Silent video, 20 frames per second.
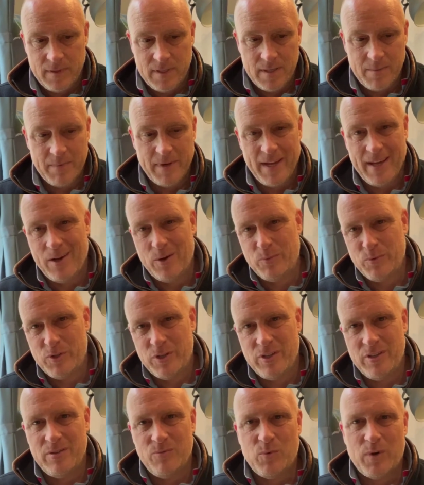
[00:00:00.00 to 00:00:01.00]
Somebody
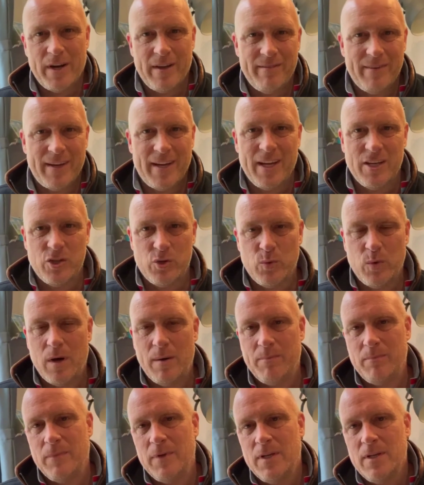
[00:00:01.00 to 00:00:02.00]
helps you, whatever, gets you
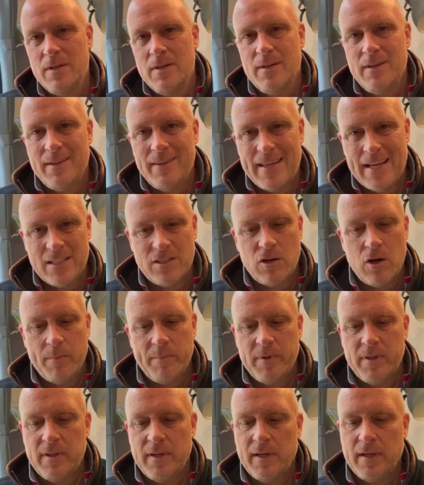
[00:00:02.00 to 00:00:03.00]
up, that
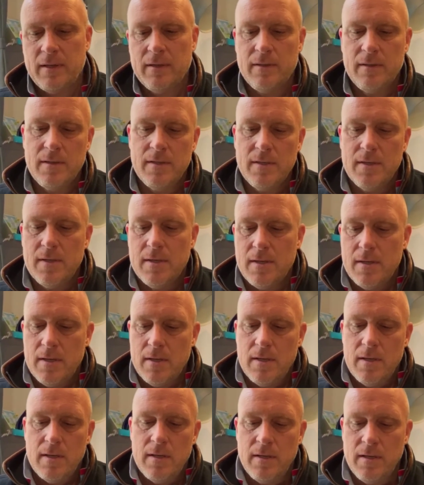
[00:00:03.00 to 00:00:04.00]
type of thing.
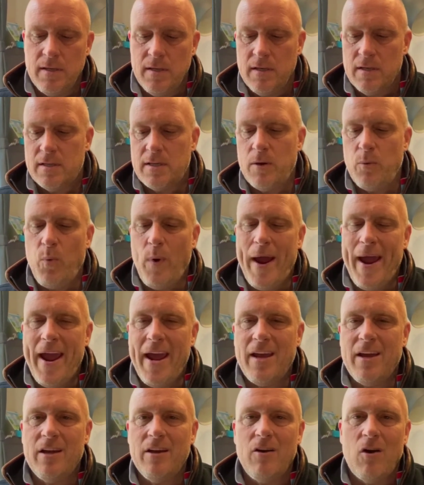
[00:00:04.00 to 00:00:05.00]
So
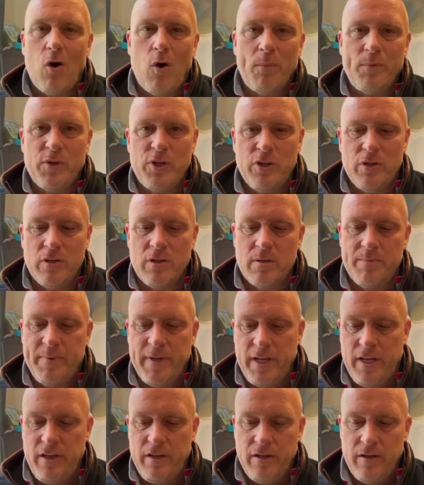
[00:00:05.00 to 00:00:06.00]
where can options
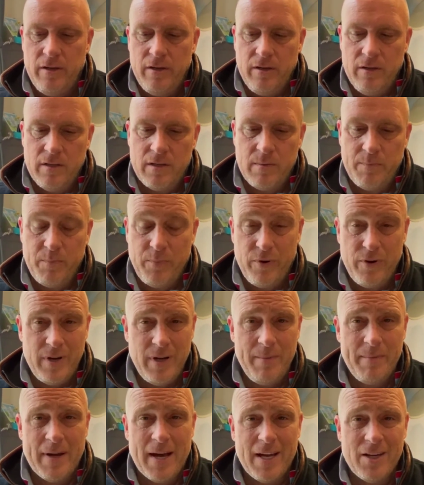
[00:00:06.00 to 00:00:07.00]
be used?
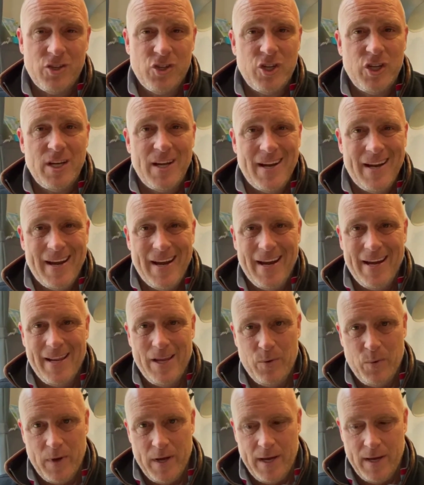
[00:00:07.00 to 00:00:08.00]
Pretty much
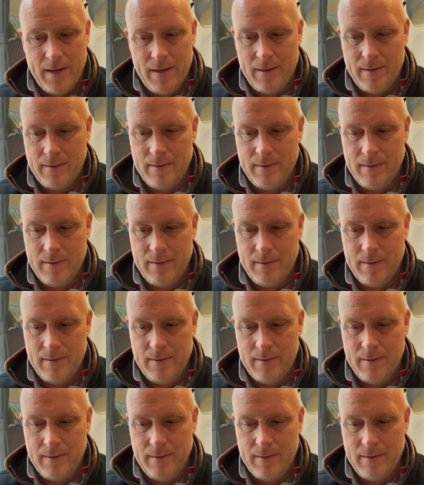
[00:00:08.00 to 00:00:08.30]
anywhere.